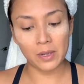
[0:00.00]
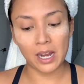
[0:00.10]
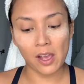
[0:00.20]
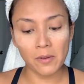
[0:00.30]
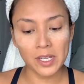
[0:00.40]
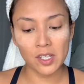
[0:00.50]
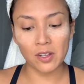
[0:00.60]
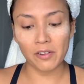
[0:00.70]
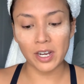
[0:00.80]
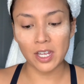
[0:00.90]
but I always
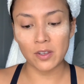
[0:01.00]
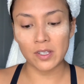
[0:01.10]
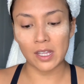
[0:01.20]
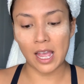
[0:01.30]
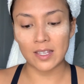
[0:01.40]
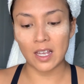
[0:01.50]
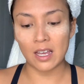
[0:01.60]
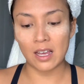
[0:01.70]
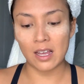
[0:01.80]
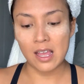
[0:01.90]
already use it as
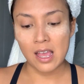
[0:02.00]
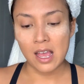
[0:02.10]
a